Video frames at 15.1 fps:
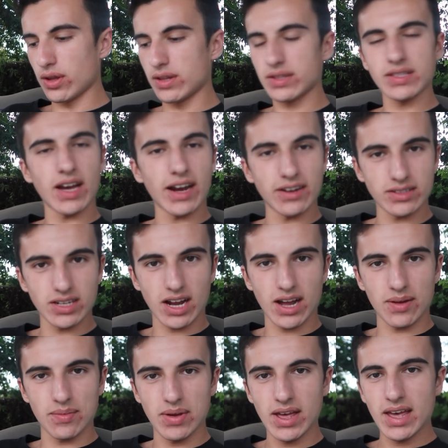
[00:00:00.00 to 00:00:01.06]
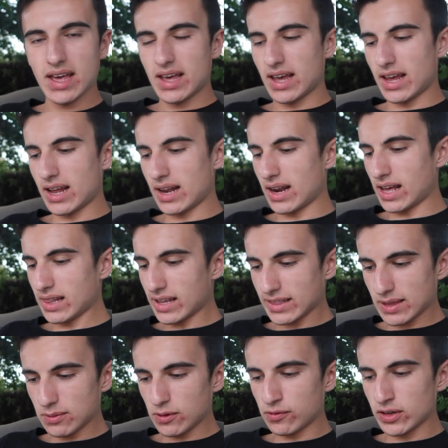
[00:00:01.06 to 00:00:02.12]
the entire time. And I like
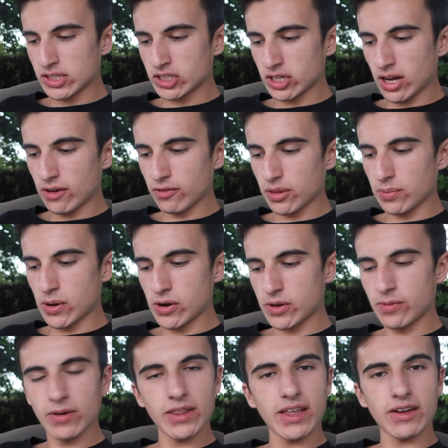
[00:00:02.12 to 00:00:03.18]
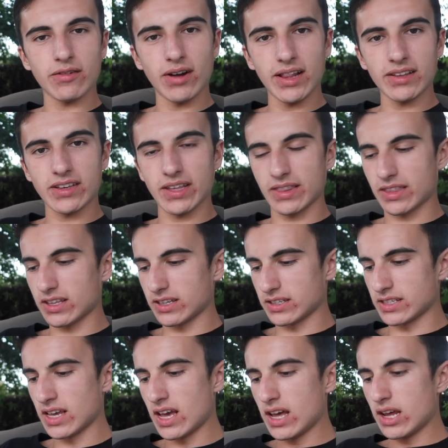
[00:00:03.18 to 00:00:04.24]
that we finished it off with a Pokemon like Relicanth,
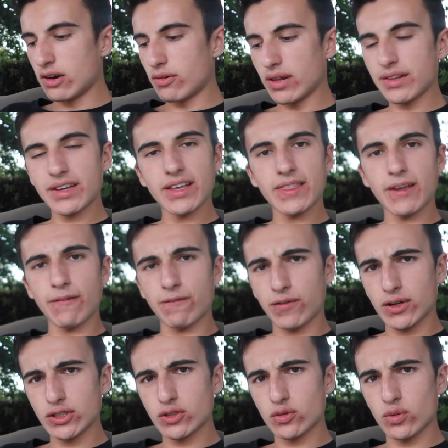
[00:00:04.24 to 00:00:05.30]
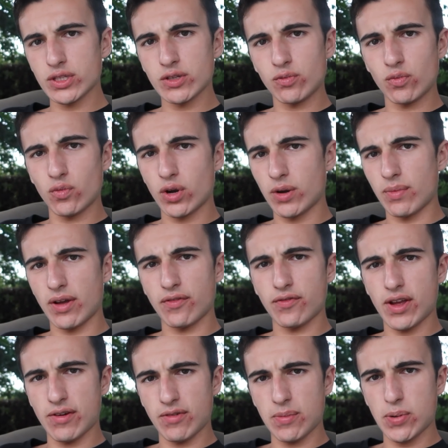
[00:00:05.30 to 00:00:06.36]
because Relicanth at first wasn't one of my
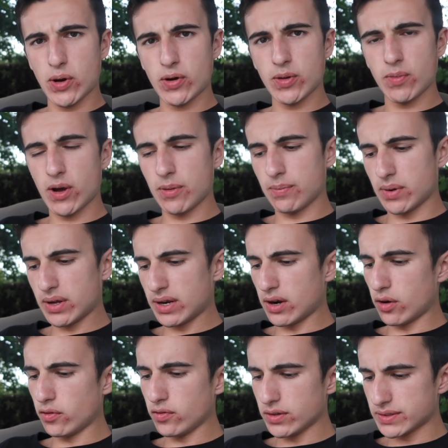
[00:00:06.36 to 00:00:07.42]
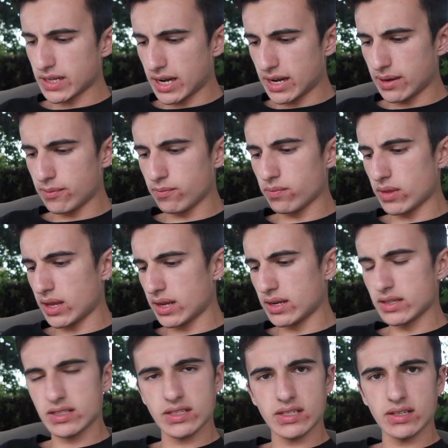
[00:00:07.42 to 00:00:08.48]
favorite Pokemon, but over time and
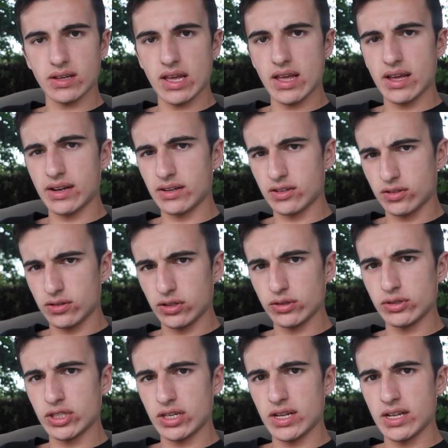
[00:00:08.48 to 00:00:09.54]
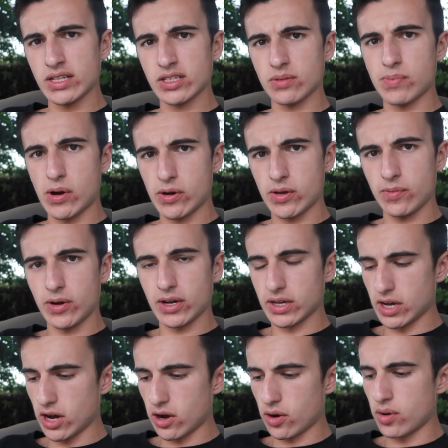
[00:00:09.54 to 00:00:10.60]
its inclusion into Pokemon
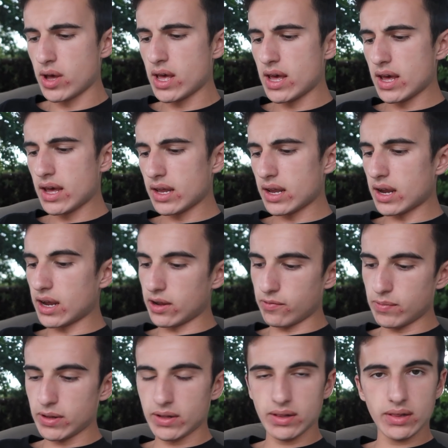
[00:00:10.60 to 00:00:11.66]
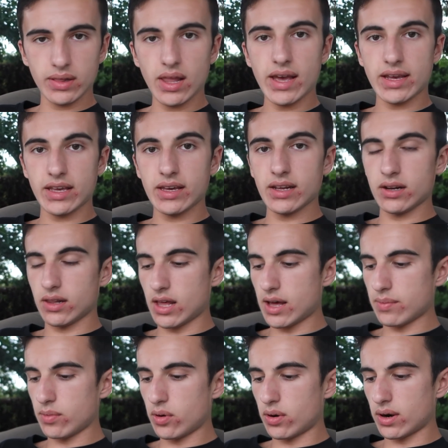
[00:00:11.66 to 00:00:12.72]
Go, I've been liking it a
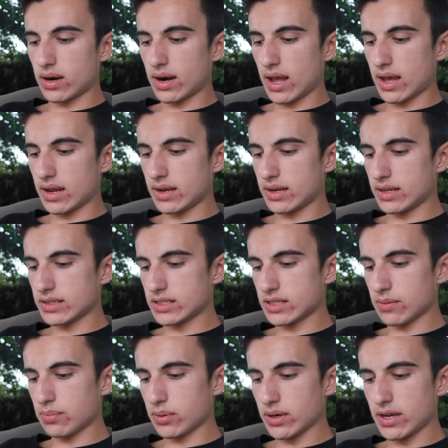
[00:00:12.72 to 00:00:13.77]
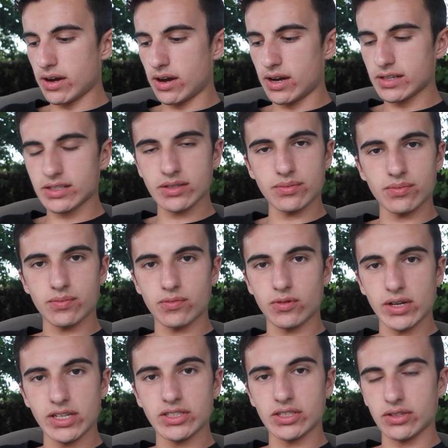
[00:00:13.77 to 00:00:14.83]
lot more, and it's a pretty awesome
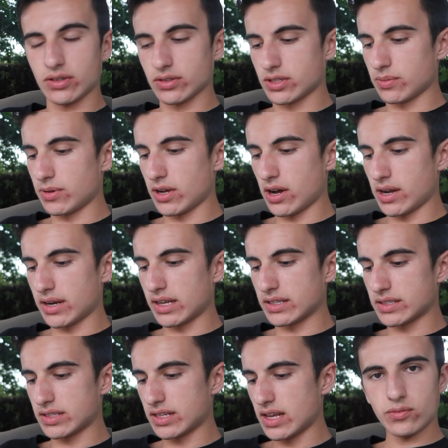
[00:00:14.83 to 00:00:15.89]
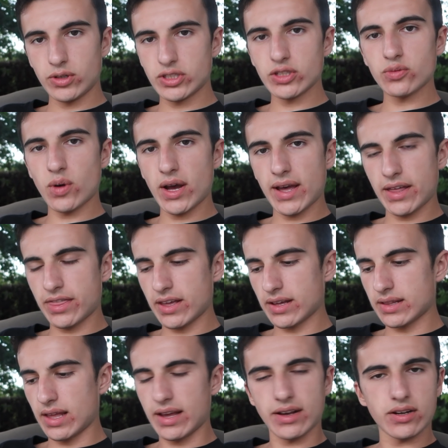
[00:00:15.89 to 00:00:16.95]
regional, to be honest. Which is why I
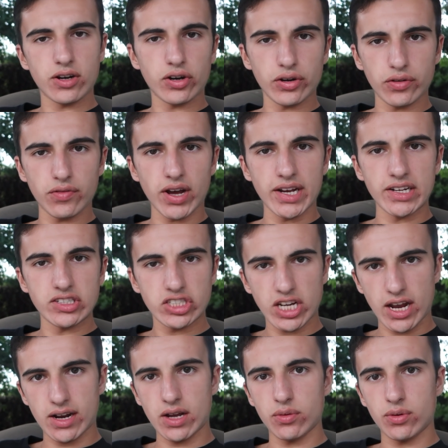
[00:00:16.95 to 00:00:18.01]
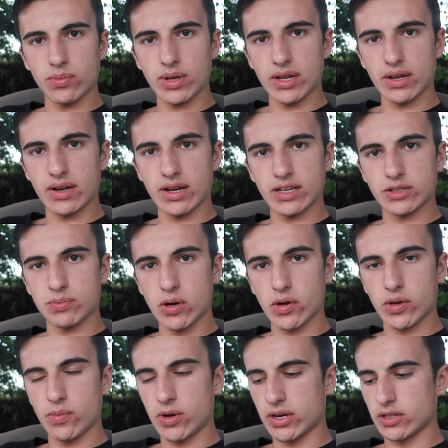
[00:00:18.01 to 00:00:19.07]
think like Carnivine and Chatot would be a nice
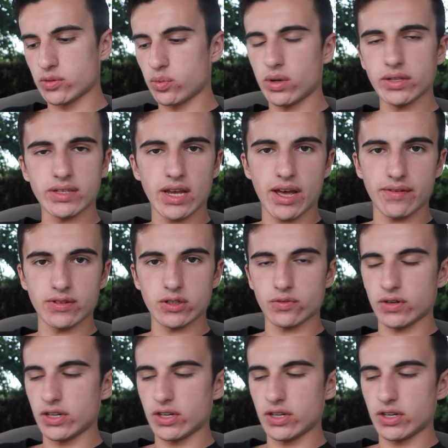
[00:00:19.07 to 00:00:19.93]
Pokemon as well to have as a